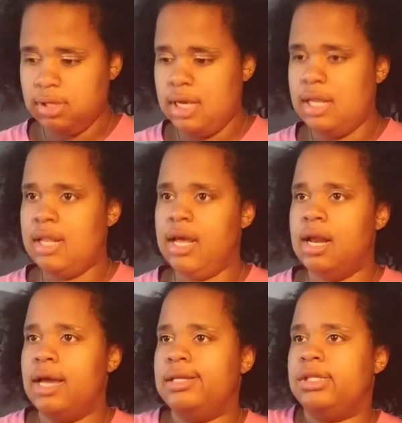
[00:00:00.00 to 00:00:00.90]
And then
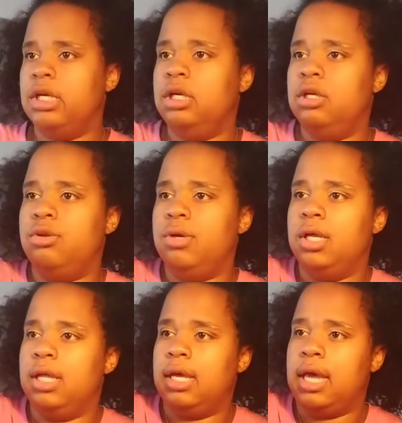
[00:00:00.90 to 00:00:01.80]
I started doing
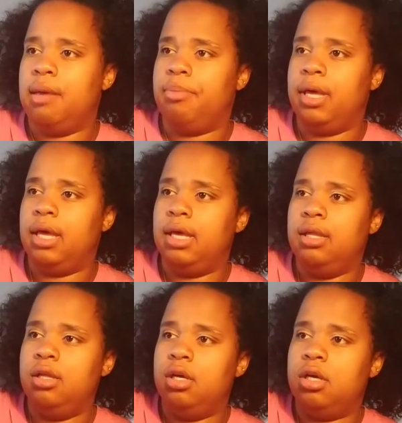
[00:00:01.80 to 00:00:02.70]
like a pinky
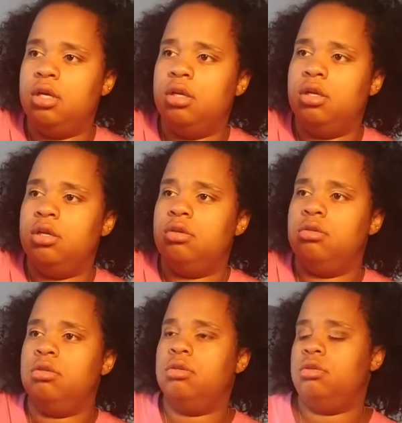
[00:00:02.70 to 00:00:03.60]
look.
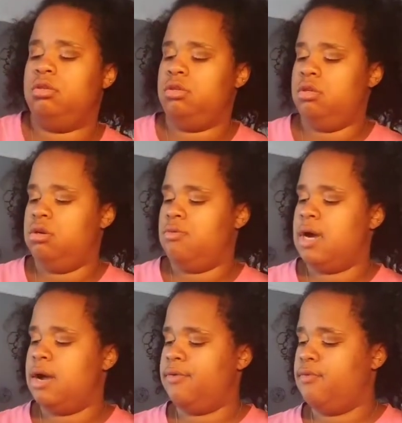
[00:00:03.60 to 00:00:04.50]

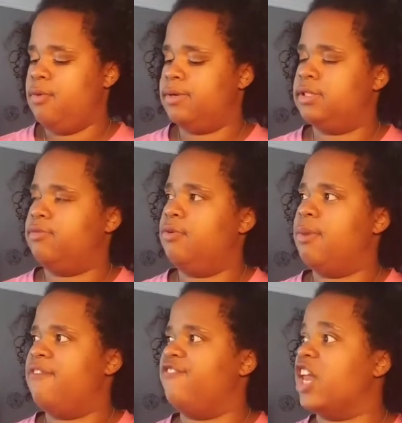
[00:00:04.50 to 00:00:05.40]
Wow, everyone wants to wear
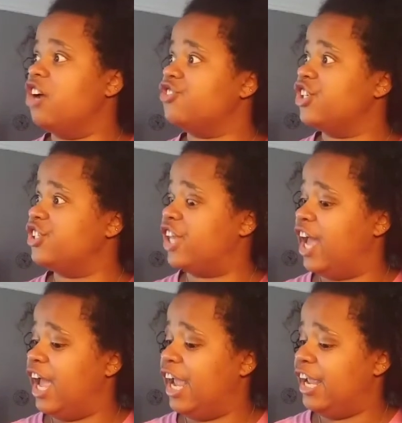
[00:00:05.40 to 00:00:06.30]
my veil
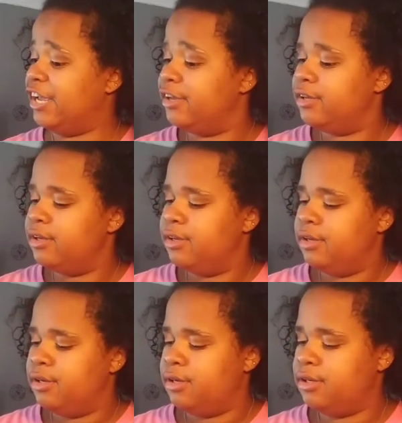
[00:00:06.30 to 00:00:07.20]
today.
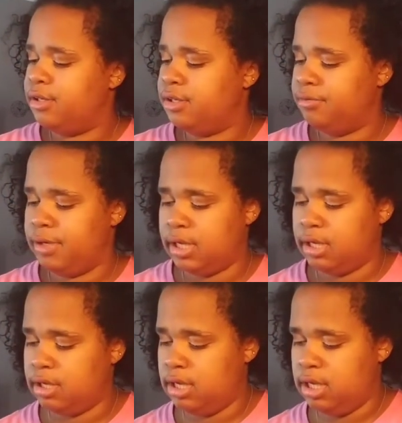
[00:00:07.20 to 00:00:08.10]
Freaking
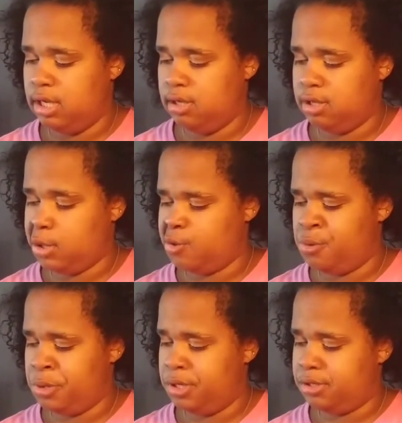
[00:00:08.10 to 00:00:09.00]
hate loud
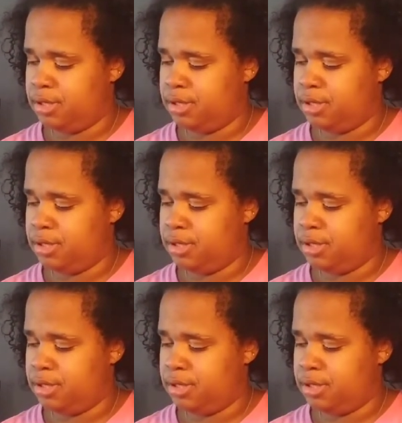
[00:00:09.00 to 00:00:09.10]
noise.